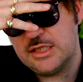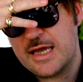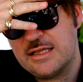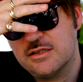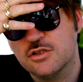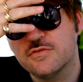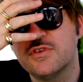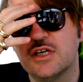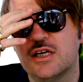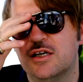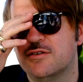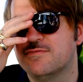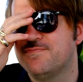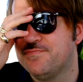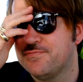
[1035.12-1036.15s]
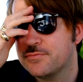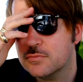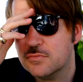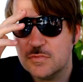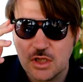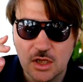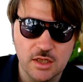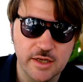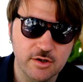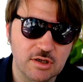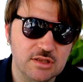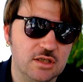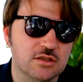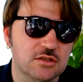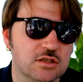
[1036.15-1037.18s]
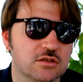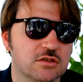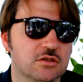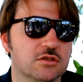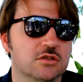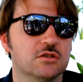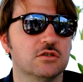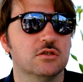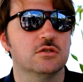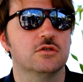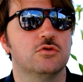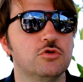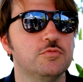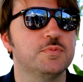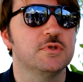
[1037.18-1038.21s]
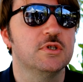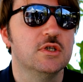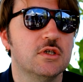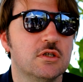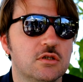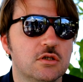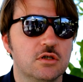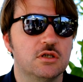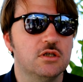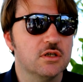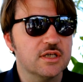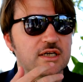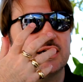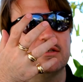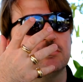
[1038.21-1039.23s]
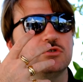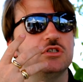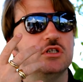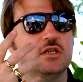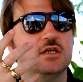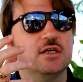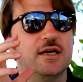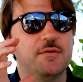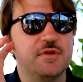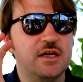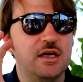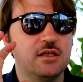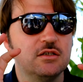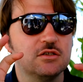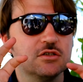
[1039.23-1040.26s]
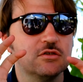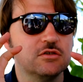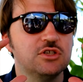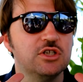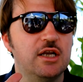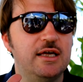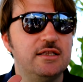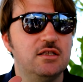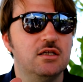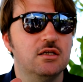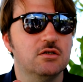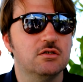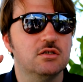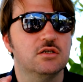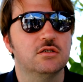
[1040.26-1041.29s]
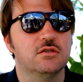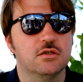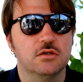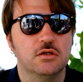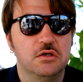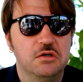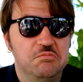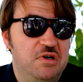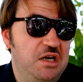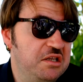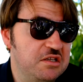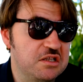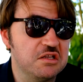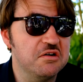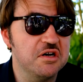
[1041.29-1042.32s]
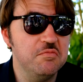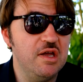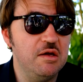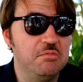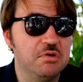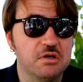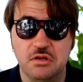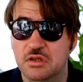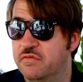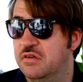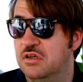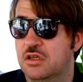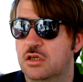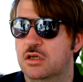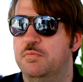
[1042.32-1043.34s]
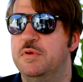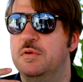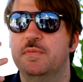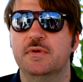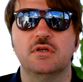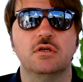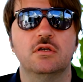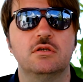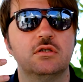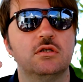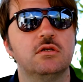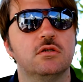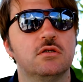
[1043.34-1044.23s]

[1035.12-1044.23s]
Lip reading: end of the Le 400 coupe, no, qu'il regarde sur la caméra, and it's congelating, no, I didn't remember. Even here, people